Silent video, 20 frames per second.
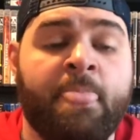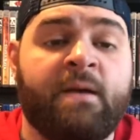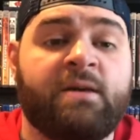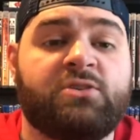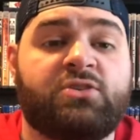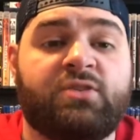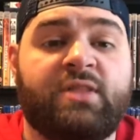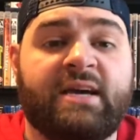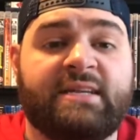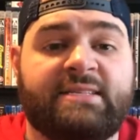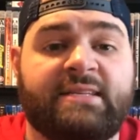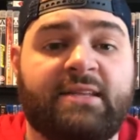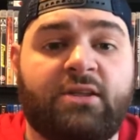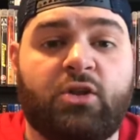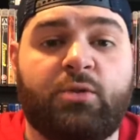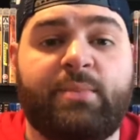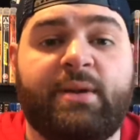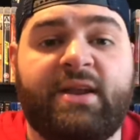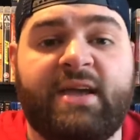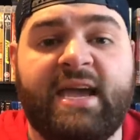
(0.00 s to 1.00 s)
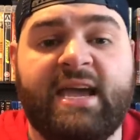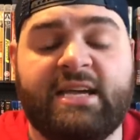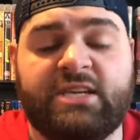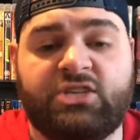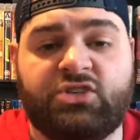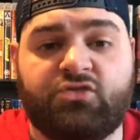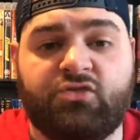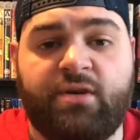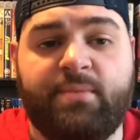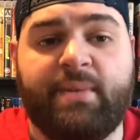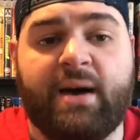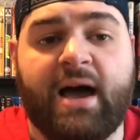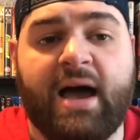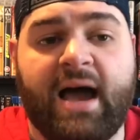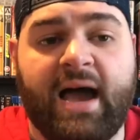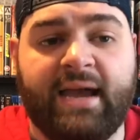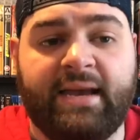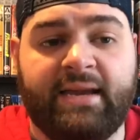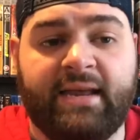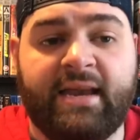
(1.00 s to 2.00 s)
So that's a little bit of history
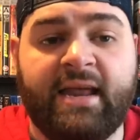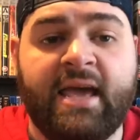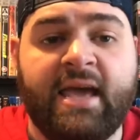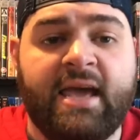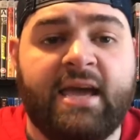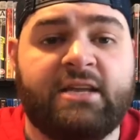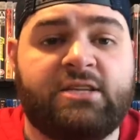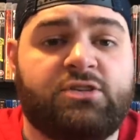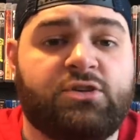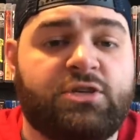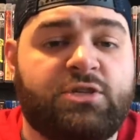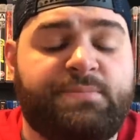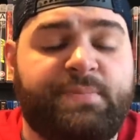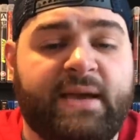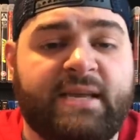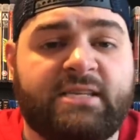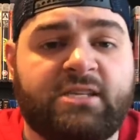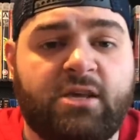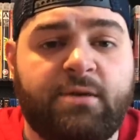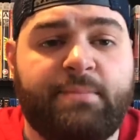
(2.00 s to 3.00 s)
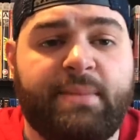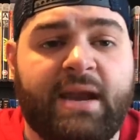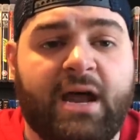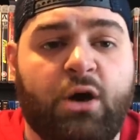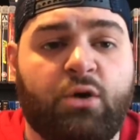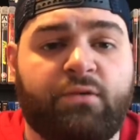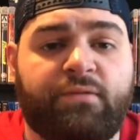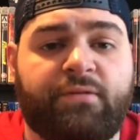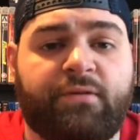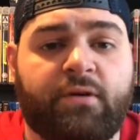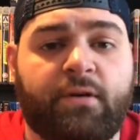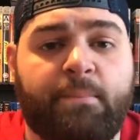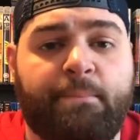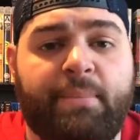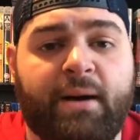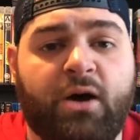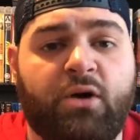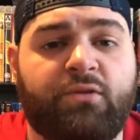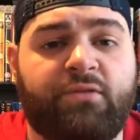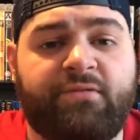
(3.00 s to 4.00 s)
behind it. And so it's basically been out for
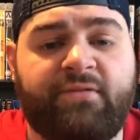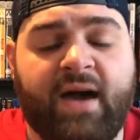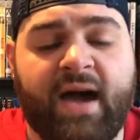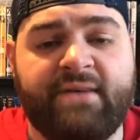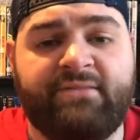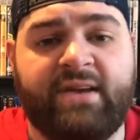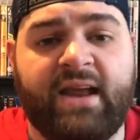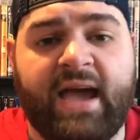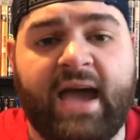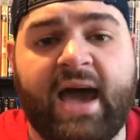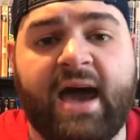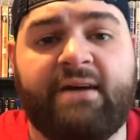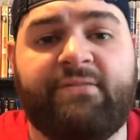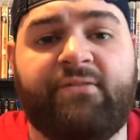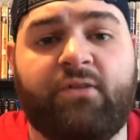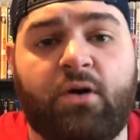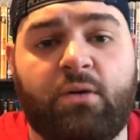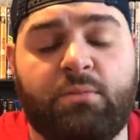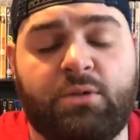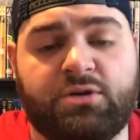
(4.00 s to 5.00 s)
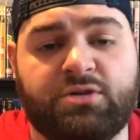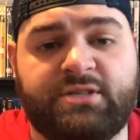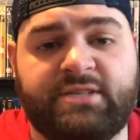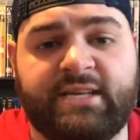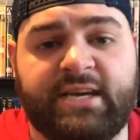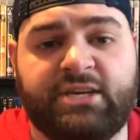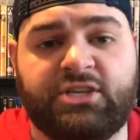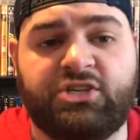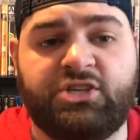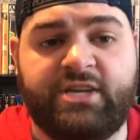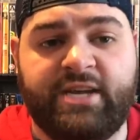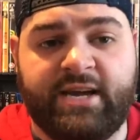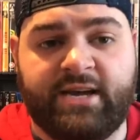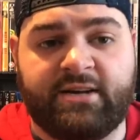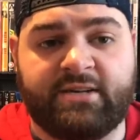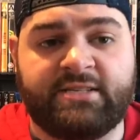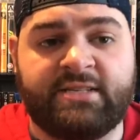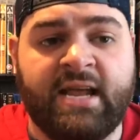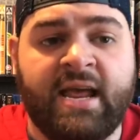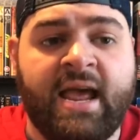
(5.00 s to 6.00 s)
about five and a half, almost six
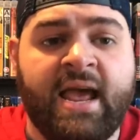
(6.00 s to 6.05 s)
years.